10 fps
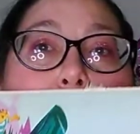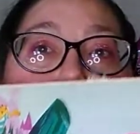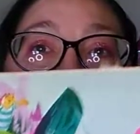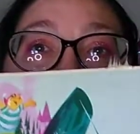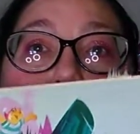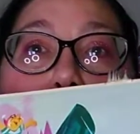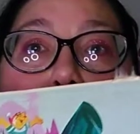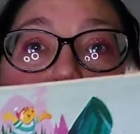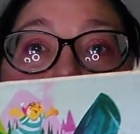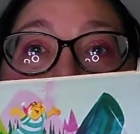and
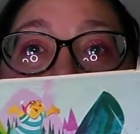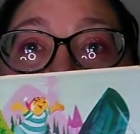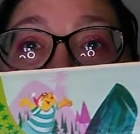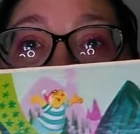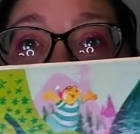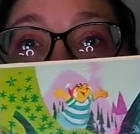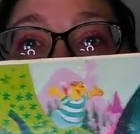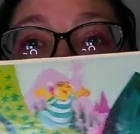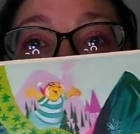then you get the